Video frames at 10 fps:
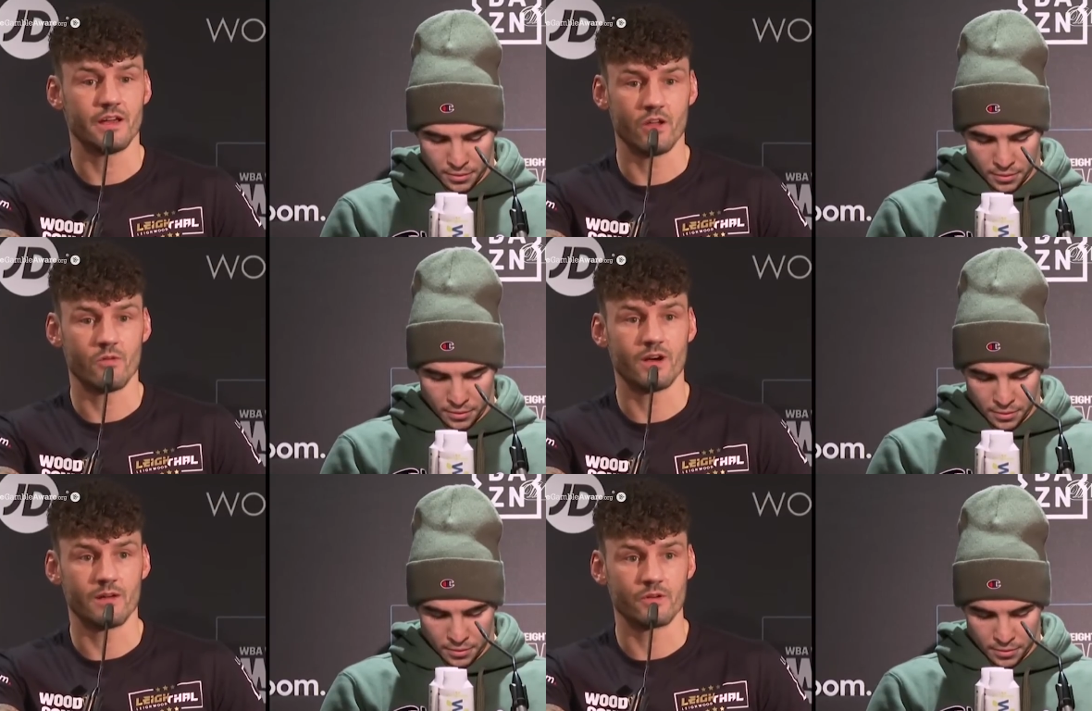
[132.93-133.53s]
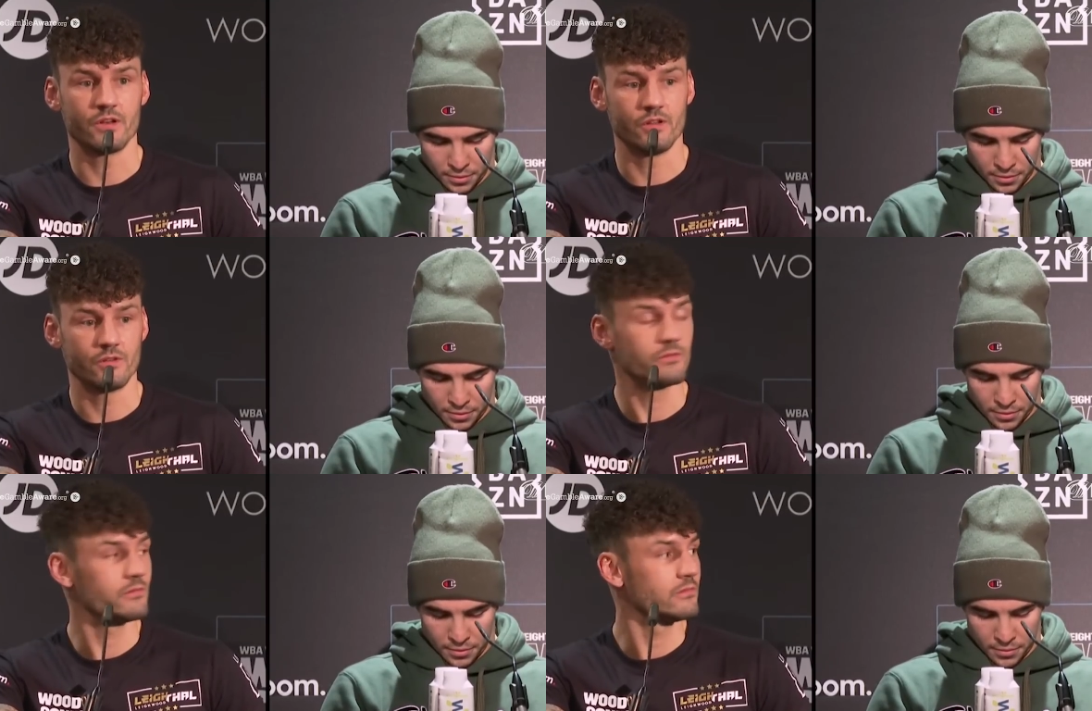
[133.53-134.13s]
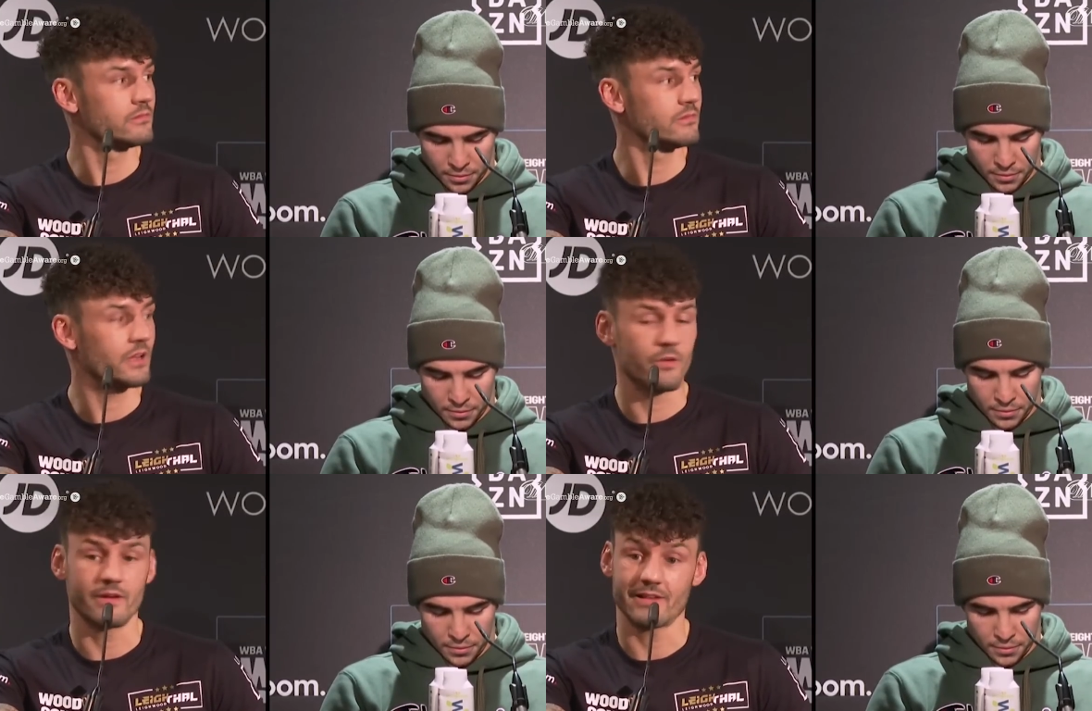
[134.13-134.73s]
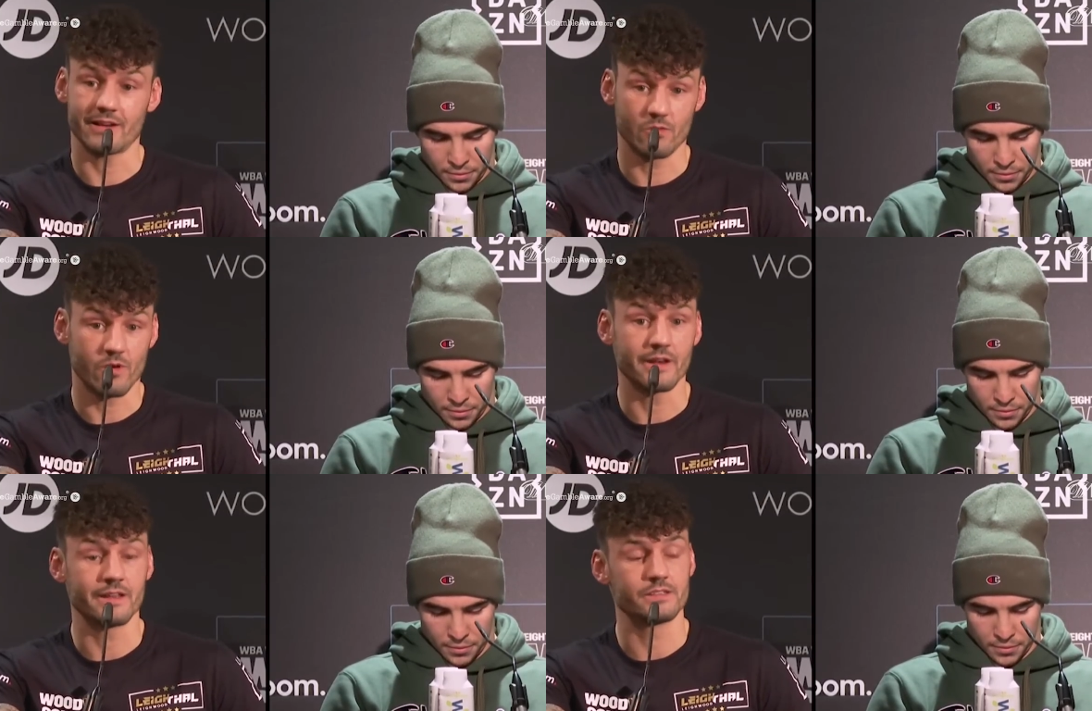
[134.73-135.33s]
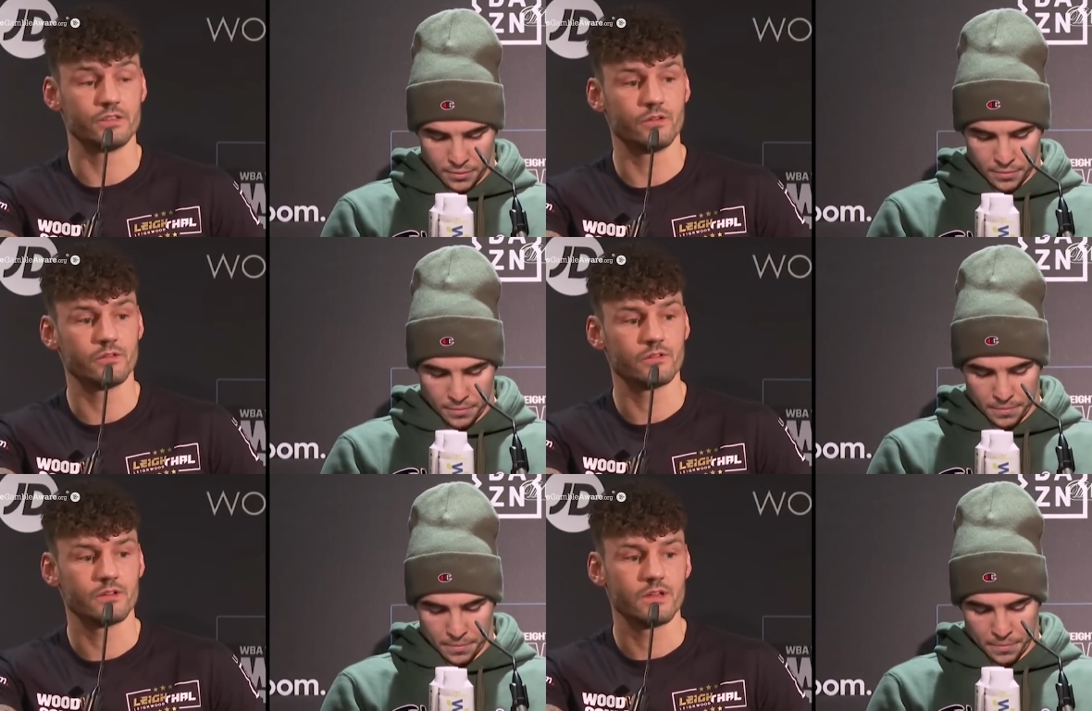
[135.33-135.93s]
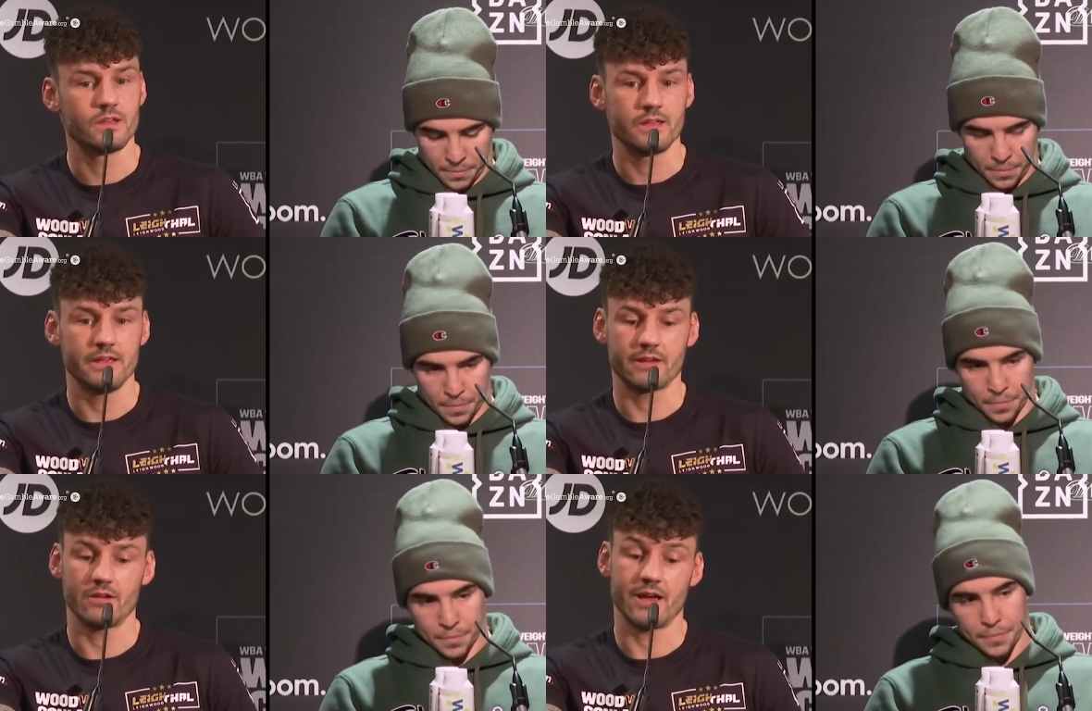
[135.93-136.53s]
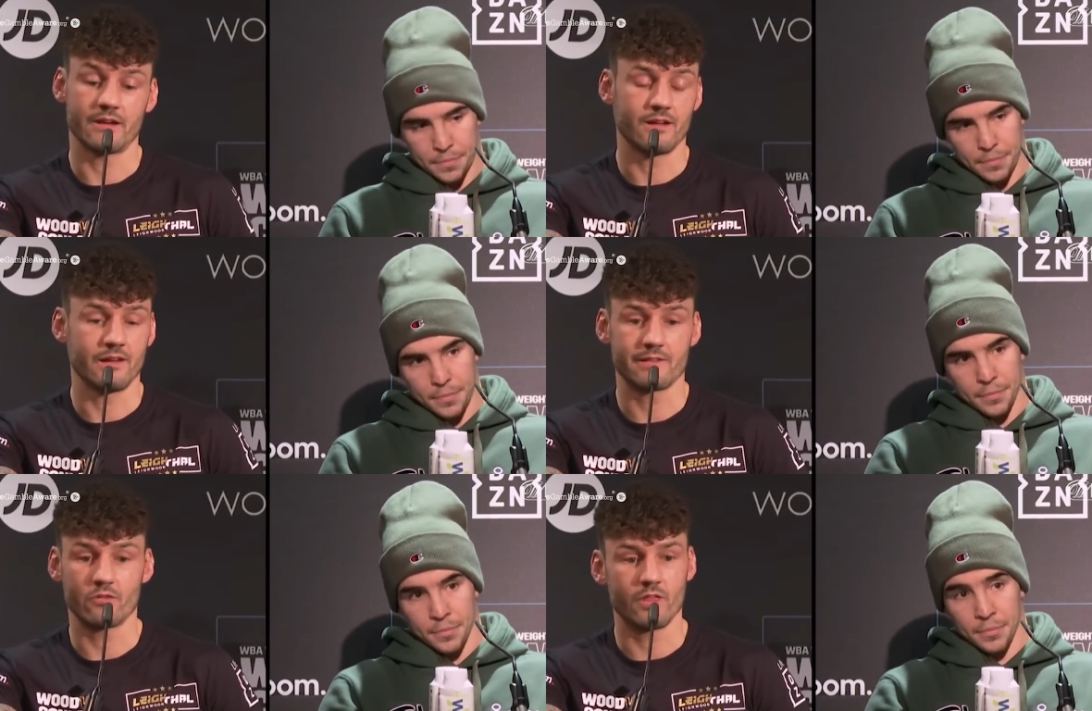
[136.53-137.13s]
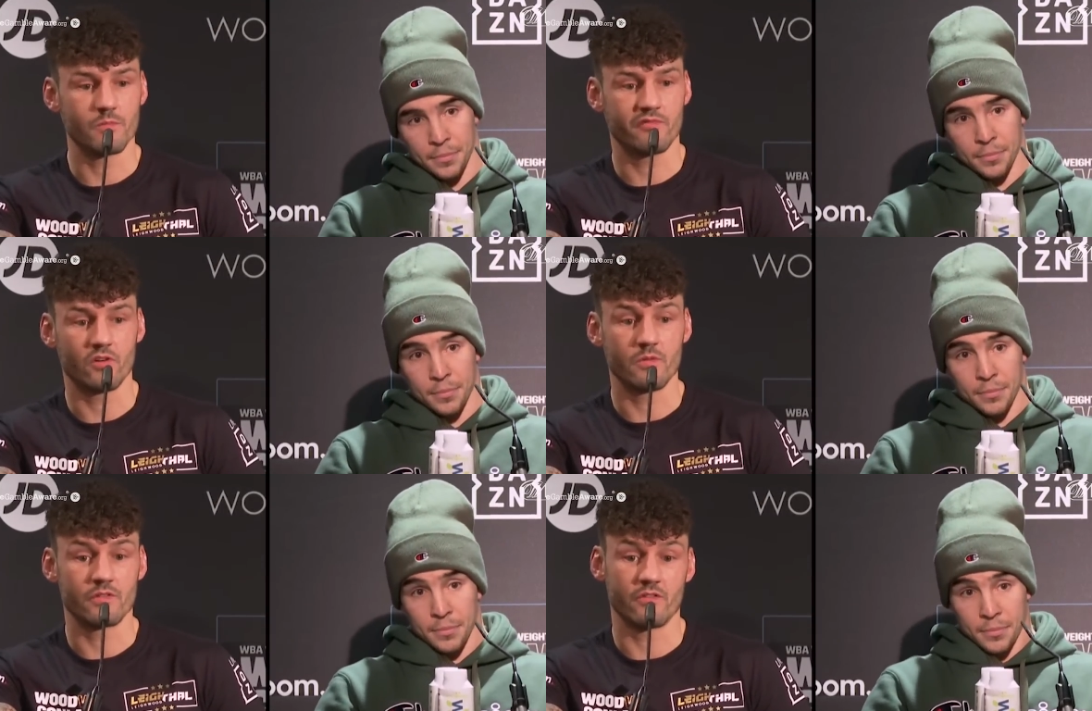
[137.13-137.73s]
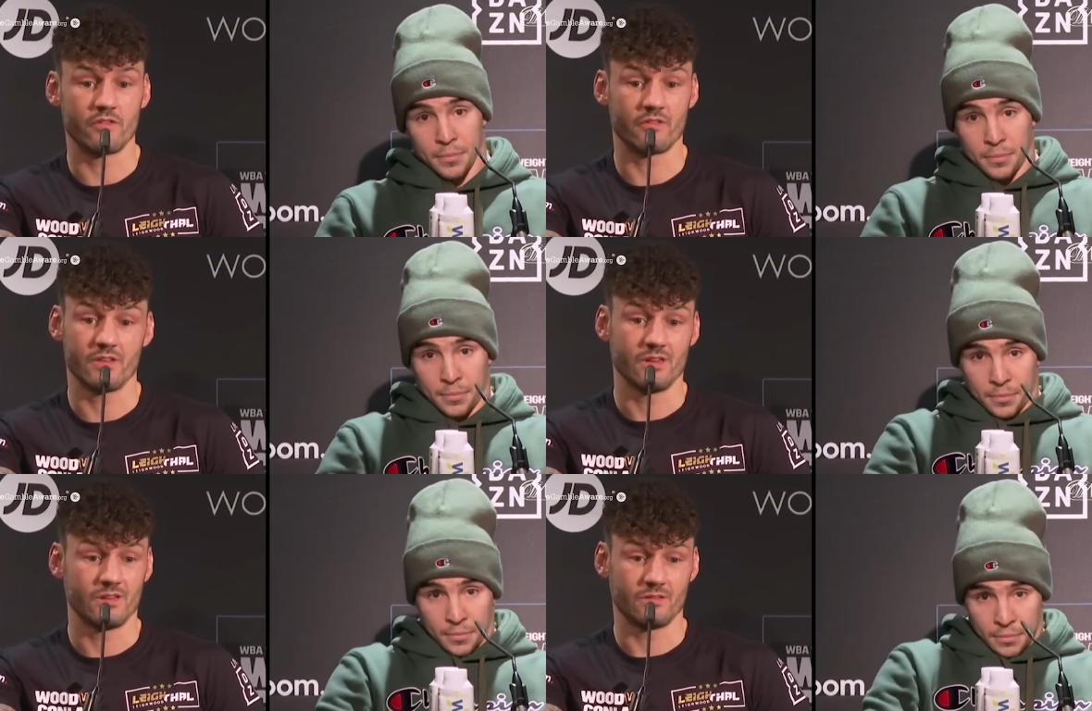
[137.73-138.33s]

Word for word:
Speaker 1: I know what I'm going to do. I know exactly what I need to do. He can analyze all them performances.